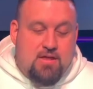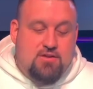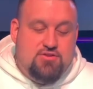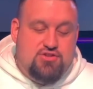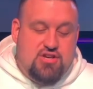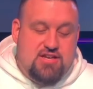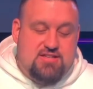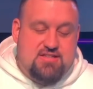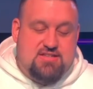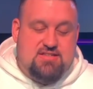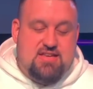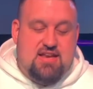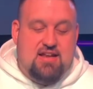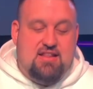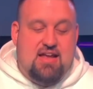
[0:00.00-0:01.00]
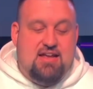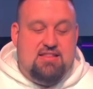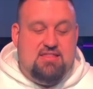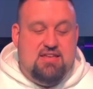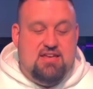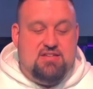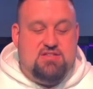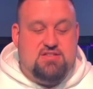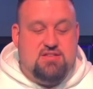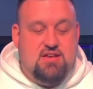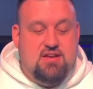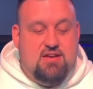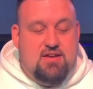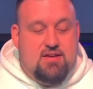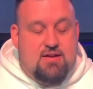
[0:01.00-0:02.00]
Jesus said it like this
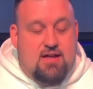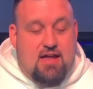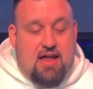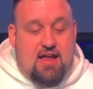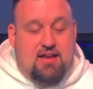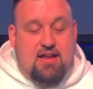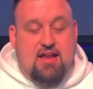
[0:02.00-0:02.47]
and,